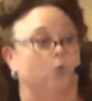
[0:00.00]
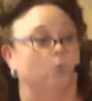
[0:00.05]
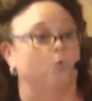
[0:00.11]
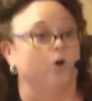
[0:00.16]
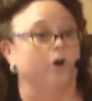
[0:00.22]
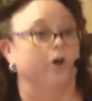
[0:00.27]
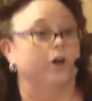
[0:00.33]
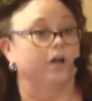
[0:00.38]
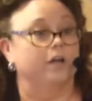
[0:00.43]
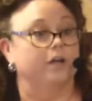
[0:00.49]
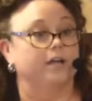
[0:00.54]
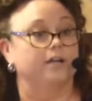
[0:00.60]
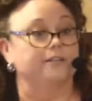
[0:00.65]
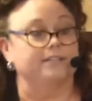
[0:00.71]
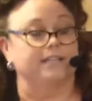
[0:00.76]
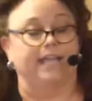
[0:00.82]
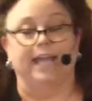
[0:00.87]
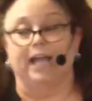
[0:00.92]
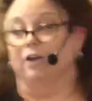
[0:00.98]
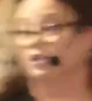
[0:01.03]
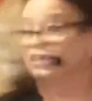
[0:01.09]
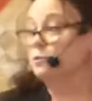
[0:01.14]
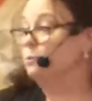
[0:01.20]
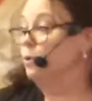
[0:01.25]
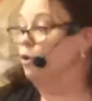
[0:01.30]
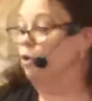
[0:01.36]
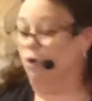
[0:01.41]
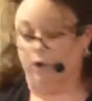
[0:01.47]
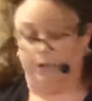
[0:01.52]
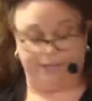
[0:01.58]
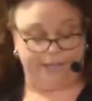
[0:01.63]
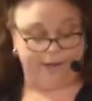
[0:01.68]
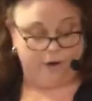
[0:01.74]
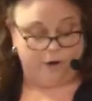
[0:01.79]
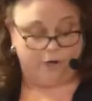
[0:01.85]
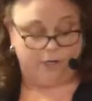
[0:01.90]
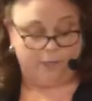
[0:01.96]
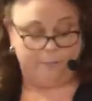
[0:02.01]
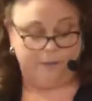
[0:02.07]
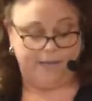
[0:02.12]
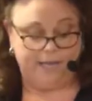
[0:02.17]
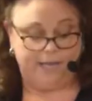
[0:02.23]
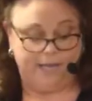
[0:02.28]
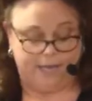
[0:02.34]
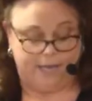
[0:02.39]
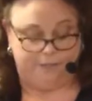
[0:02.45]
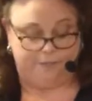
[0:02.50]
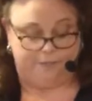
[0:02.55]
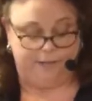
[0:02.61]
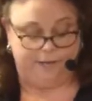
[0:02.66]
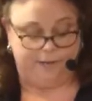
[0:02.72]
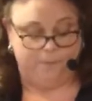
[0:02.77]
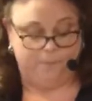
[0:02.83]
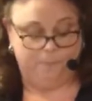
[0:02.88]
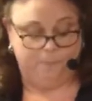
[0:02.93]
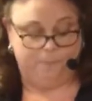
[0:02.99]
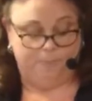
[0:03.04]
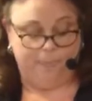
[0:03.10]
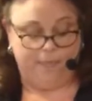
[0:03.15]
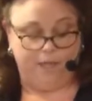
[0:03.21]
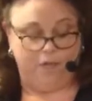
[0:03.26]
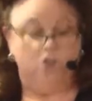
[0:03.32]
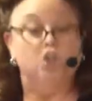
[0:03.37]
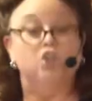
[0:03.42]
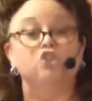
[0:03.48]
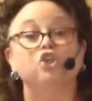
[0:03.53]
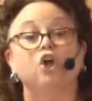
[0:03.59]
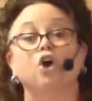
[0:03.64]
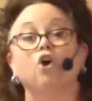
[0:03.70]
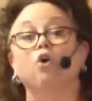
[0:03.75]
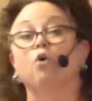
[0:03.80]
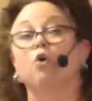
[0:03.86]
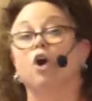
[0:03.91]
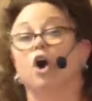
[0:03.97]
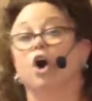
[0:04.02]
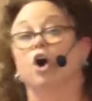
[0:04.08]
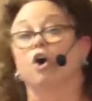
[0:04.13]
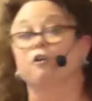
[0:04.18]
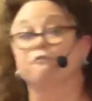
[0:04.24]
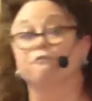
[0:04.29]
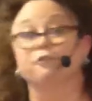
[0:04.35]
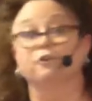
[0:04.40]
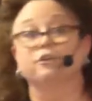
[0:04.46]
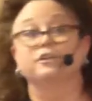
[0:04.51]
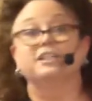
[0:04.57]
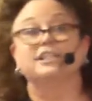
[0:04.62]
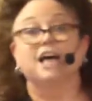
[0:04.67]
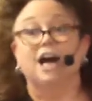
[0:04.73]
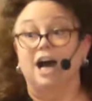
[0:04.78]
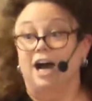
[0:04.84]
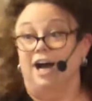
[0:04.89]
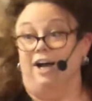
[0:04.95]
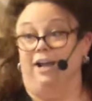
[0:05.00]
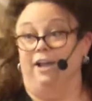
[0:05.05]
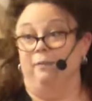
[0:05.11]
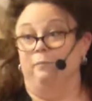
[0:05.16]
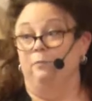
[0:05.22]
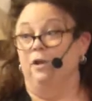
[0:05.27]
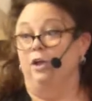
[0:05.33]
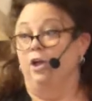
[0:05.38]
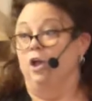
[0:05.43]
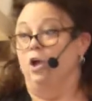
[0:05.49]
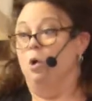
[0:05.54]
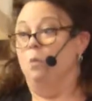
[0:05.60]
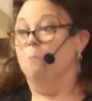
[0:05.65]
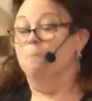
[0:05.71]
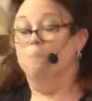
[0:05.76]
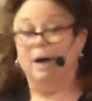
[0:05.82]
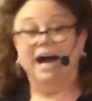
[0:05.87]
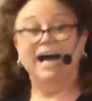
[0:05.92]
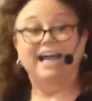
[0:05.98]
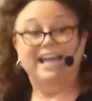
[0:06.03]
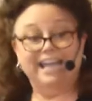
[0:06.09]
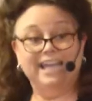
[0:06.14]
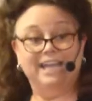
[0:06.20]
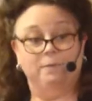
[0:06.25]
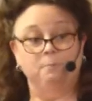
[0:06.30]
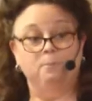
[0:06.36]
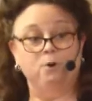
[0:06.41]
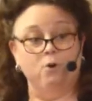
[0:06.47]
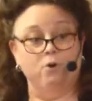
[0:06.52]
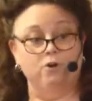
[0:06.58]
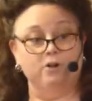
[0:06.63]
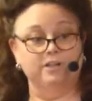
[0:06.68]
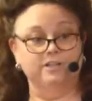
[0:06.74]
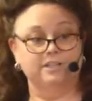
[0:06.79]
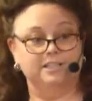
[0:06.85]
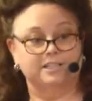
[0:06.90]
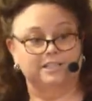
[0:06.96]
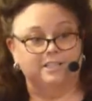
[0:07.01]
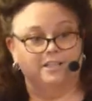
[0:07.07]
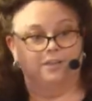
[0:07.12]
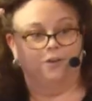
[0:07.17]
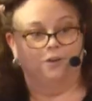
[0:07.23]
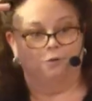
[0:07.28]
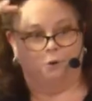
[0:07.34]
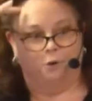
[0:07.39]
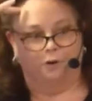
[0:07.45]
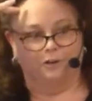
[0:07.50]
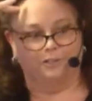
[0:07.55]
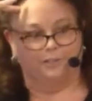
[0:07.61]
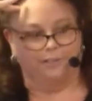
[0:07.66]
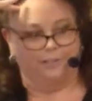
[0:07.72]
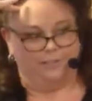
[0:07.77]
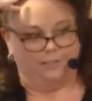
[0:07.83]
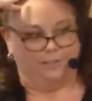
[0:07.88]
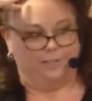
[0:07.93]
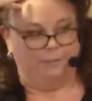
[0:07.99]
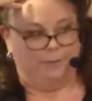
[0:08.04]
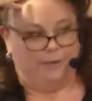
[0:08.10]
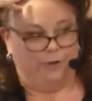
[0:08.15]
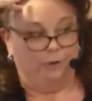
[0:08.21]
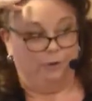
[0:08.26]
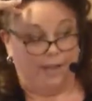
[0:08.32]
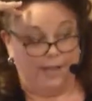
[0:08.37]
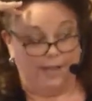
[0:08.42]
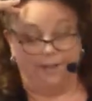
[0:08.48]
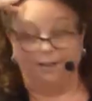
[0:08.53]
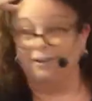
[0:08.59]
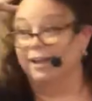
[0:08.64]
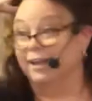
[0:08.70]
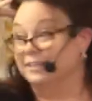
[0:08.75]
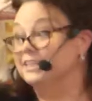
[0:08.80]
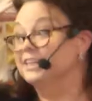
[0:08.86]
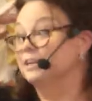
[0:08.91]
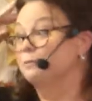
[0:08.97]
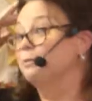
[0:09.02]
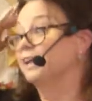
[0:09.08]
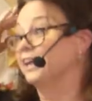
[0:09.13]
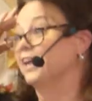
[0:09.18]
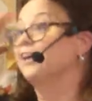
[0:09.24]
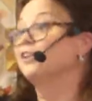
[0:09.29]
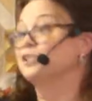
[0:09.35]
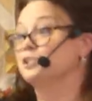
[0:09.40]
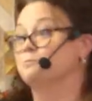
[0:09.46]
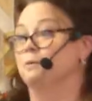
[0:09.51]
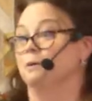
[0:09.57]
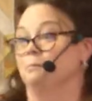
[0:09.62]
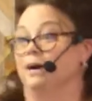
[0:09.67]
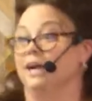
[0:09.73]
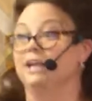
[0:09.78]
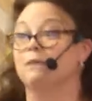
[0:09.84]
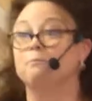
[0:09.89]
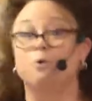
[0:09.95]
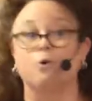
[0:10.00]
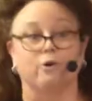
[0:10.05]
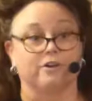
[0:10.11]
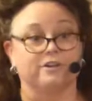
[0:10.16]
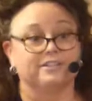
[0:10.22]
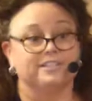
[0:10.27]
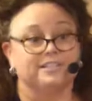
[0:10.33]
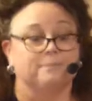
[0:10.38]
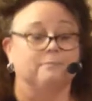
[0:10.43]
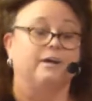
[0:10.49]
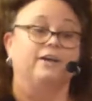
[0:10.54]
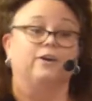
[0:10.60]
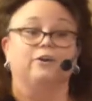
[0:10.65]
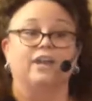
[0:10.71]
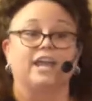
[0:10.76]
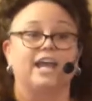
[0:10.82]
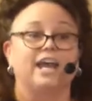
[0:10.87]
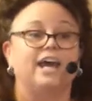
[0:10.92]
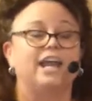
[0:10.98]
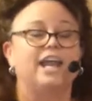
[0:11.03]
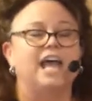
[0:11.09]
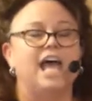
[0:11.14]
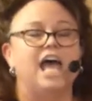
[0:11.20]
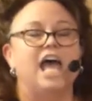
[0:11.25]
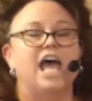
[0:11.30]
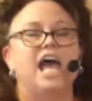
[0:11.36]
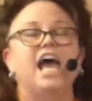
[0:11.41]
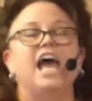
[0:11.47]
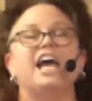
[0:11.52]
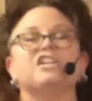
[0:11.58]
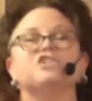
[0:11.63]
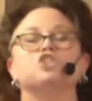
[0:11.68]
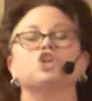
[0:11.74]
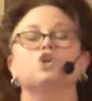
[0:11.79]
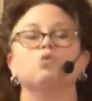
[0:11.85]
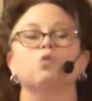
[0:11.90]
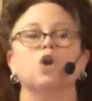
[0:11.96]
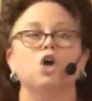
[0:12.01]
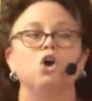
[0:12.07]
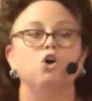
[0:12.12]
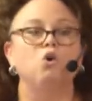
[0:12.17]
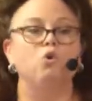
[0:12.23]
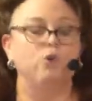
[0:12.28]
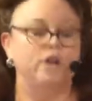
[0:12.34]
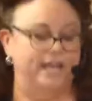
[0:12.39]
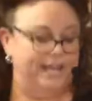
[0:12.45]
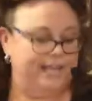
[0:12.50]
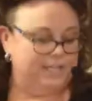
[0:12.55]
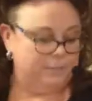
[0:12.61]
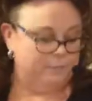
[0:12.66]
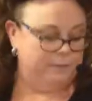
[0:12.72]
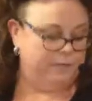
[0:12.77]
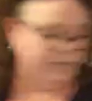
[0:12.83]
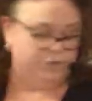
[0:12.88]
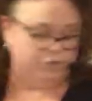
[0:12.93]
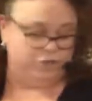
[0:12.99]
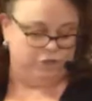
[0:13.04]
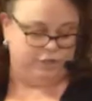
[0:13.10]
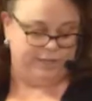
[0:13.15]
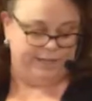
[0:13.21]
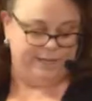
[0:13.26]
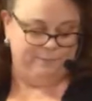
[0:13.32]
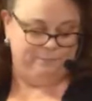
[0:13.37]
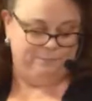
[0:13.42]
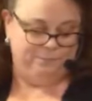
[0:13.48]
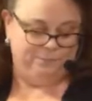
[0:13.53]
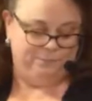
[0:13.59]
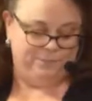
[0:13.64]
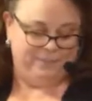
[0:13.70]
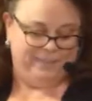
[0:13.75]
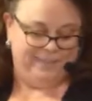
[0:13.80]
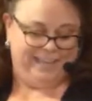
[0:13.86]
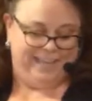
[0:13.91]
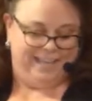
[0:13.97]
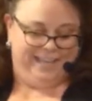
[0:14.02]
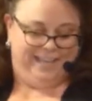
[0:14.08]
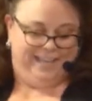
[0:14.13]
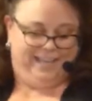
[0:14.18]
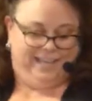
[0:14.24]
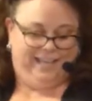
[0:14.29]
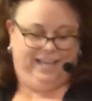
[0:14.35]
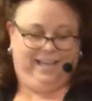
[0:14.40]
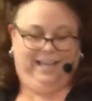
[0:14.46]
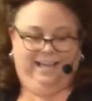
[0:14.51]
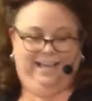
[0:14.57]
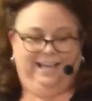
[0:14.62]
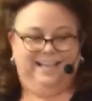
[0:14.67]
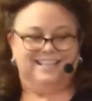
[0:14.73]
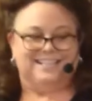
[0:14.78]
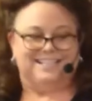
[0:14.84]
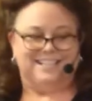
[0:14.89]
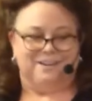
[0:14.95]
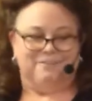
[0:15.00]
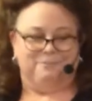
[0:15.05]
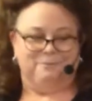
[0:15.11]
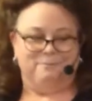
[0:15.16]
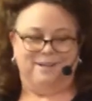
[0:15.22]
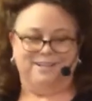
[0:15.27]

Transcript: and work because the county's poor and they hardly pay anything. So over time, my importance, of course it's in my own head, not to anybody else, but my importance in my own head has grown exponentially. Several